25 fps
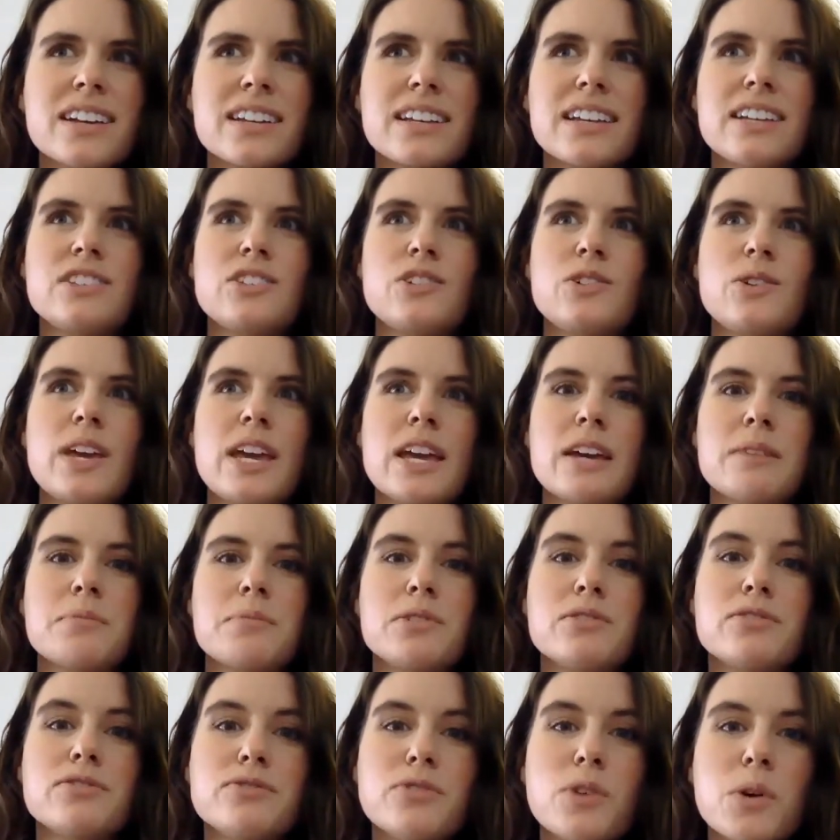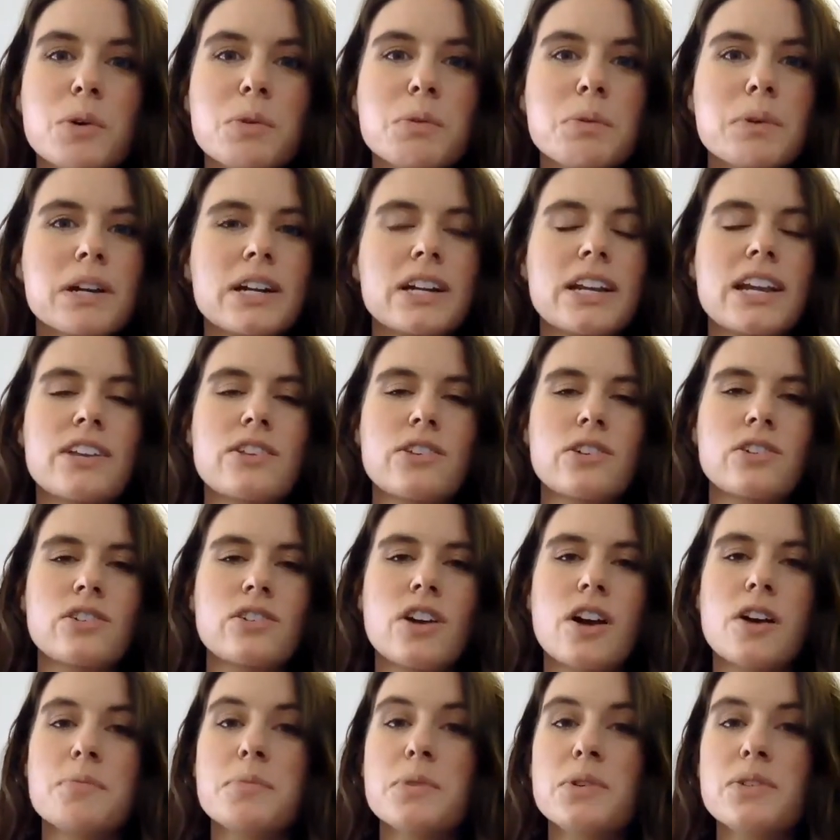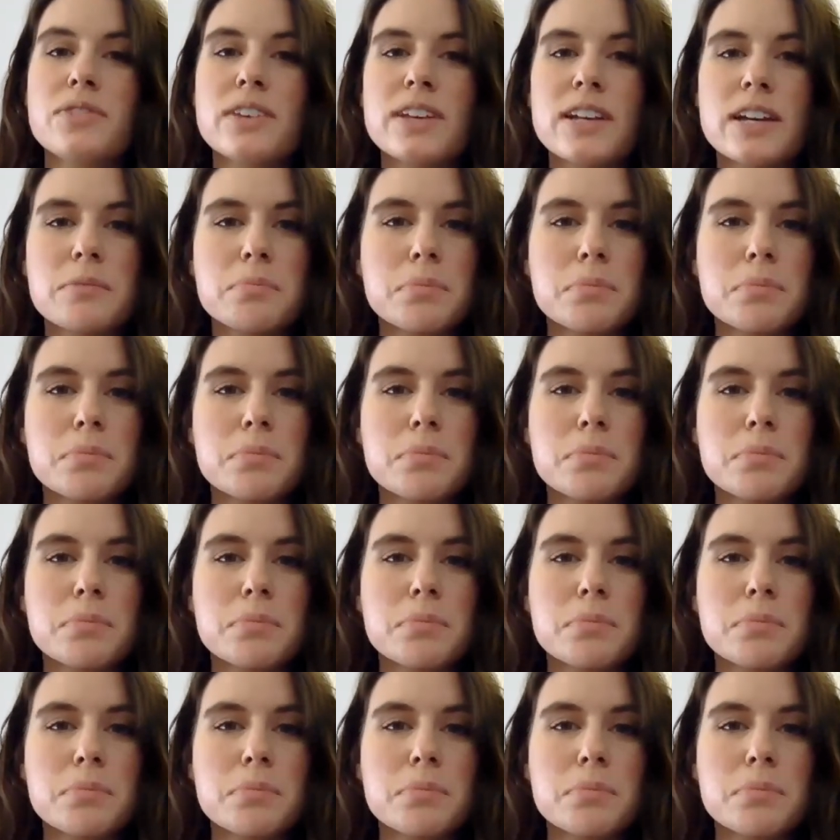and you can't move forward and you're not moving up